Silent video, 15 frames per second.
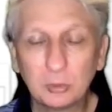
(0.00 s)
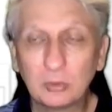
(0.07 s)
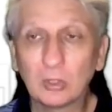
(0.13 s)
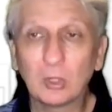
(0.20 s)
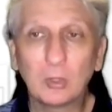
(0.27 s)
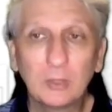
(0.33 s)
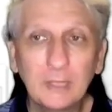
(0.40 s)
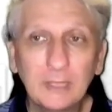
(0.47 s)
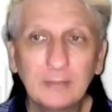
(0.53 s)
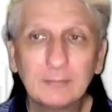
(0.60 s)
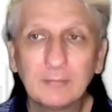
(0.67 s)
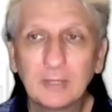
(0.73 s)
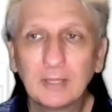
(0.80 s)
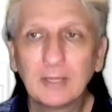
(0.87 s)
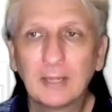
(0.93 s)
um,
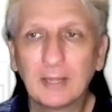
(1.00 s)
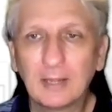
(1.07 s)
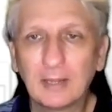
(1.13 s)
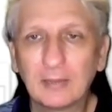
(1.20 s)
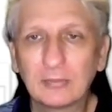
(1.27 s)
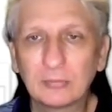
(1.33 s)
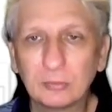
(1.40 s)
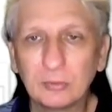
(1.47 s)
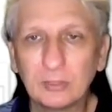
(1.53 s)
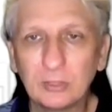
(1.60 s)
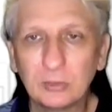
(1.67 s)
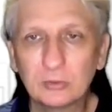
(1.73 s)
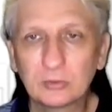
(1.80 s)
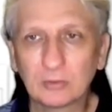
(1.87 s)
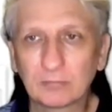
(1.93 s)
student learning uh,